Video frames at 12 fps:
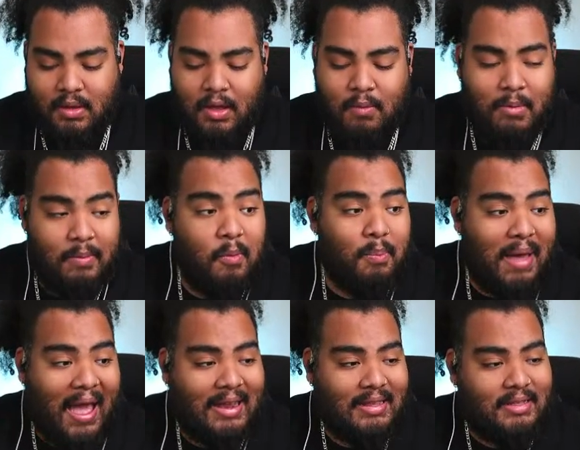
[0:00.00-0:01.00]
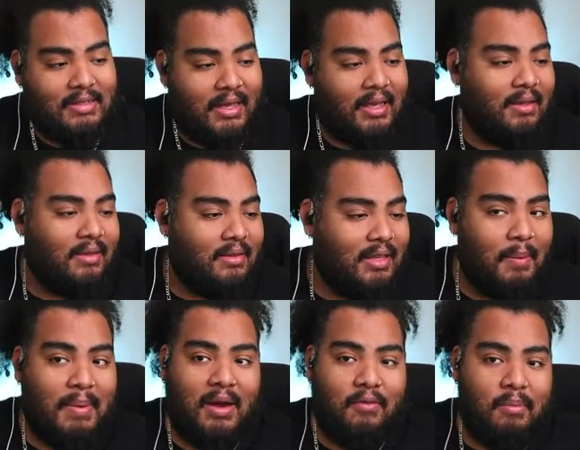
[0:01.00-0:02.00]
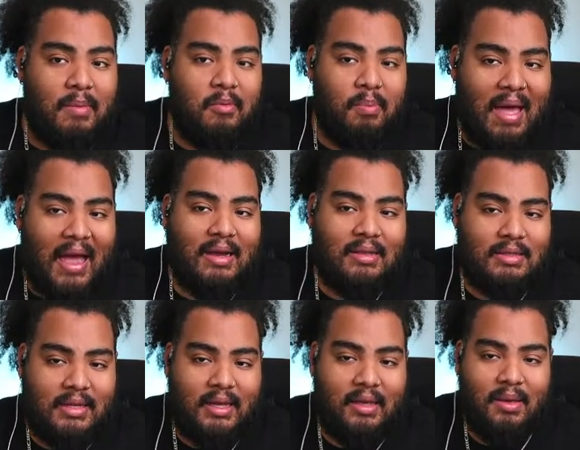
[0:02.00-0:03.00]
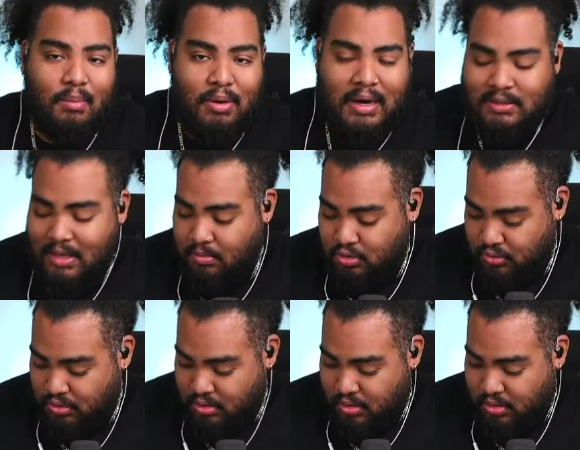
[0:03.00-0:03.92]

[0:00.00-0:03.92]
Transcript: Remember back in the day, think about it. Remember back in the day, Brian Thomas Jr.